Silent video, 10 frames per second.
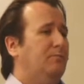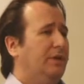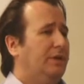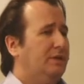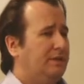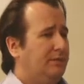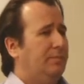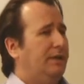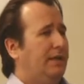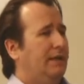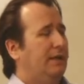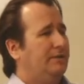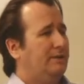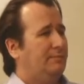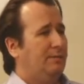because simply
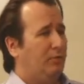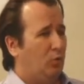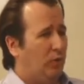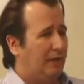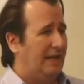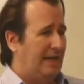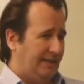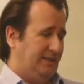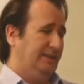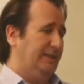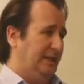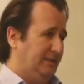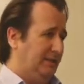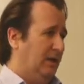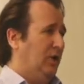put, we're connecting the
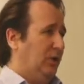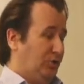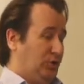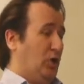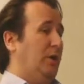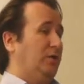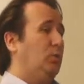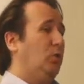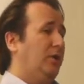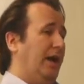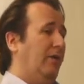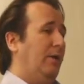data so much more now,